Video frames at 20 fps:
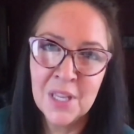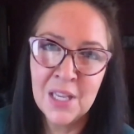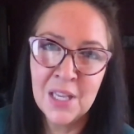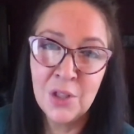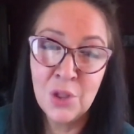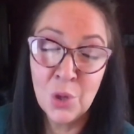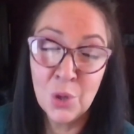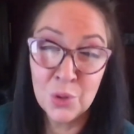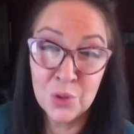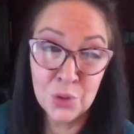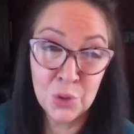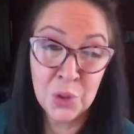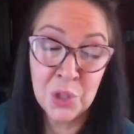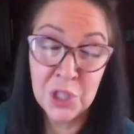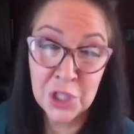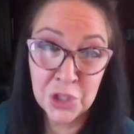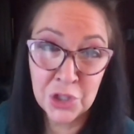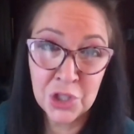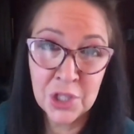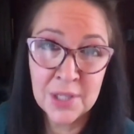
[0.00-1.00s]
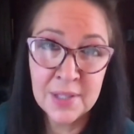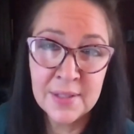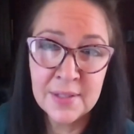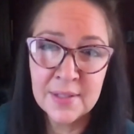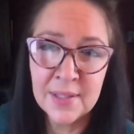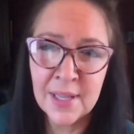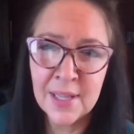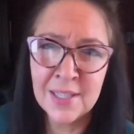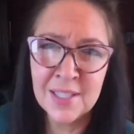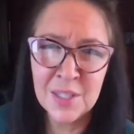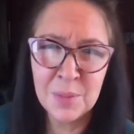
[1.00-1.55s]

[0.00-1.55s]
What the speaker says: those traditions, and mm-hmm.